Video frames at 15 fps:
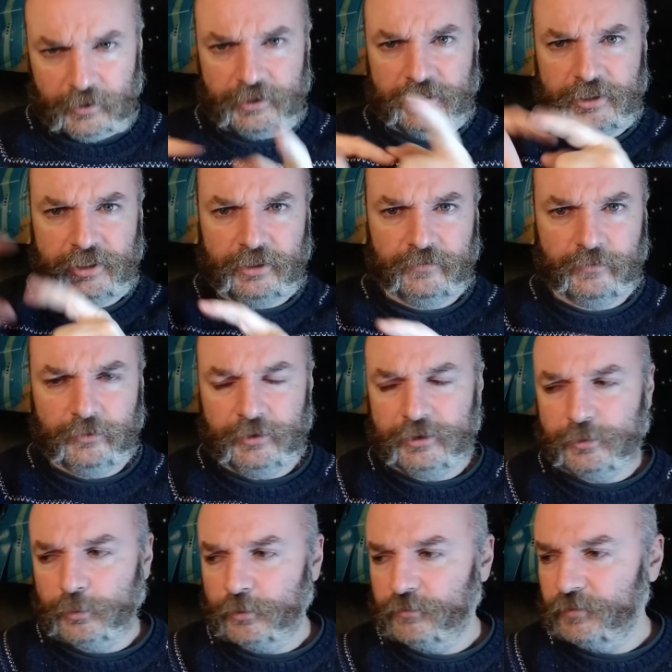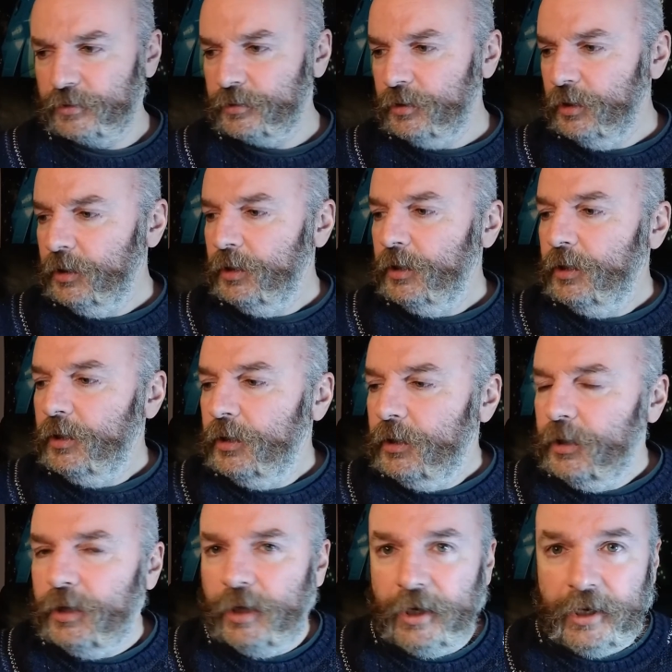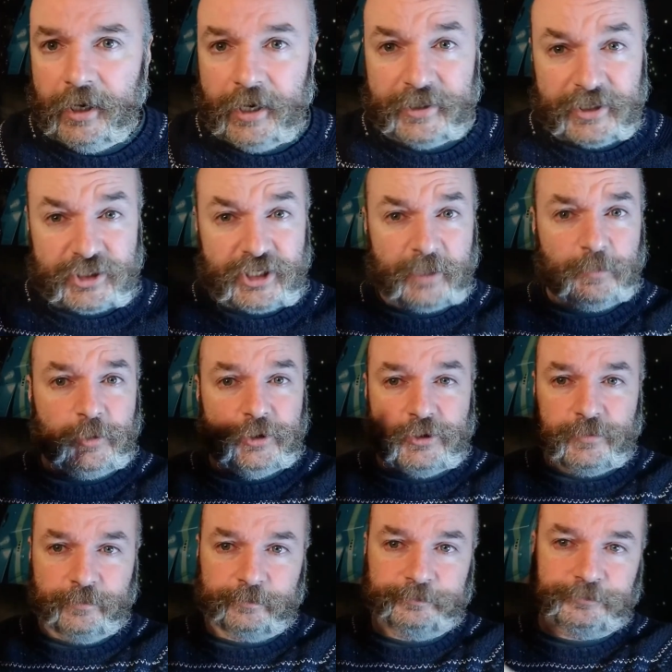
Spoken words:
As I say, I've got these on my phone. And that's Champions.